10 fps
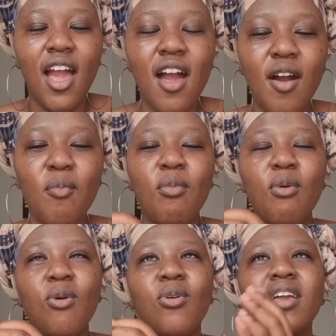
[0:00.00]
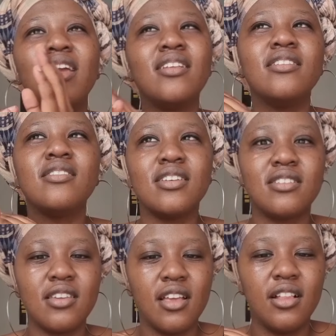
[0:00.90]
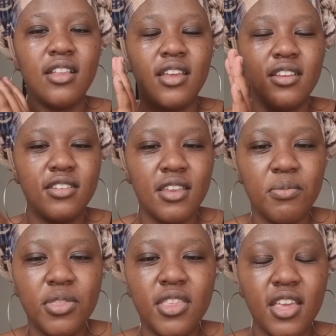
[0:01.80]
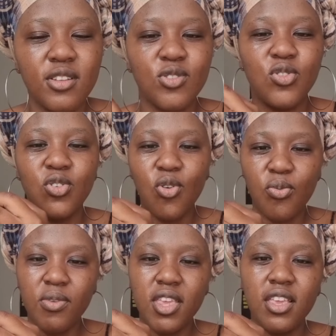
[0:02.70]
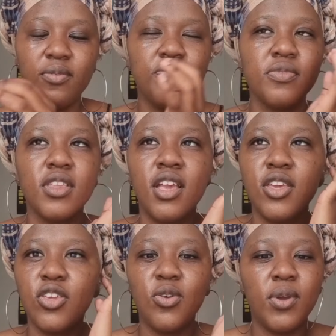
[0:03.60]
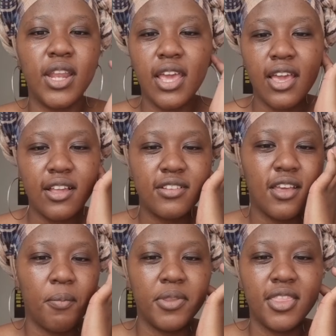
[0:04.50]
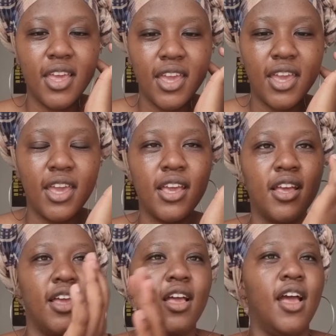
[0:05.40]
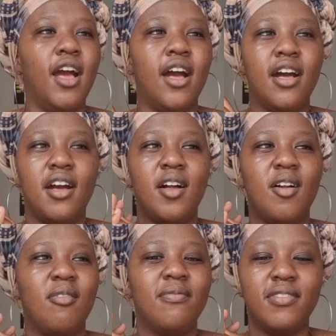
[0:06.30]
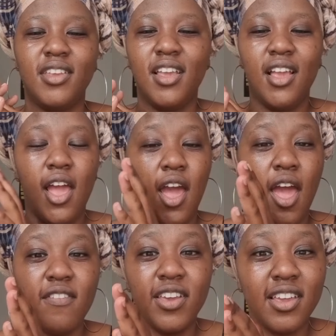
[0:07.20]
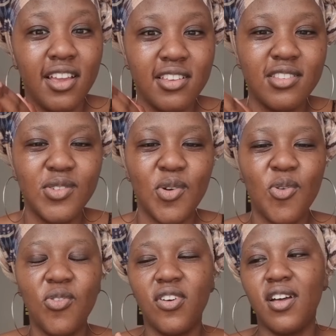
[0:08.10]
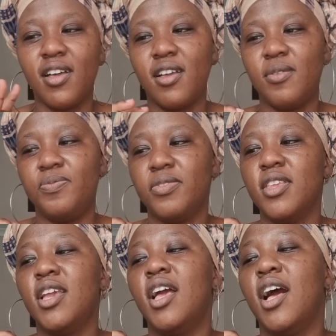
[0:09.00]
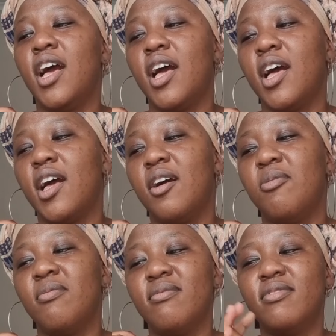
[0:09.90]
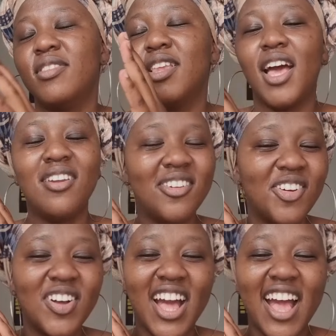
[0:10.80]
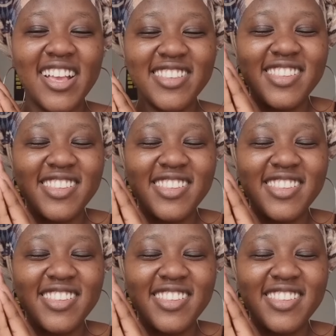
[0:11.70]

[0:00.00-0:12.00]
A more in detail, in depth, get to know me, Q&A type of thing. Have a guest over. I don't know, guys.